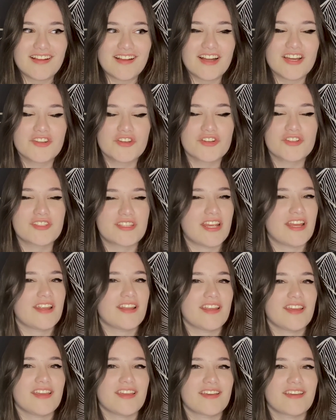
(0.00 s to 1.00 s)

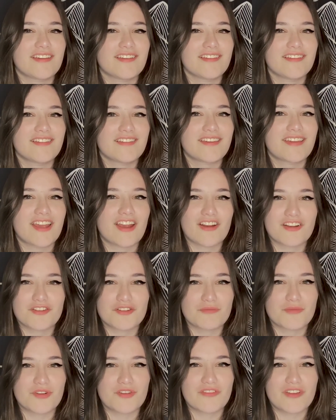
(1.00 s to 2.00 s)
understanding
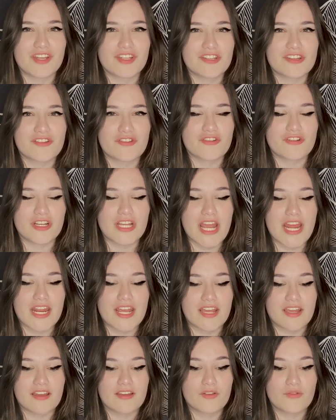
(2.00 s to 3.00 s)
character motivation,
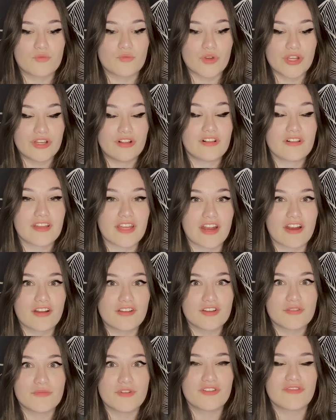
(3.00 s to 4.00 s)
creating real
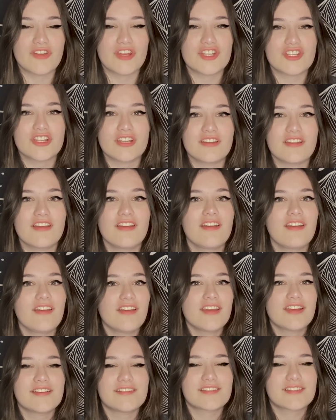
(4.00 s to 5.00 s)
character motivation,
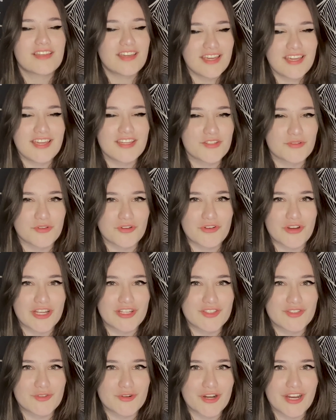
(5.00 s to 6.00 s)
is key to a
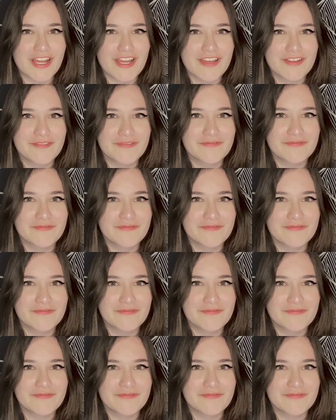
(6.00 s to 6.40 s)
great story.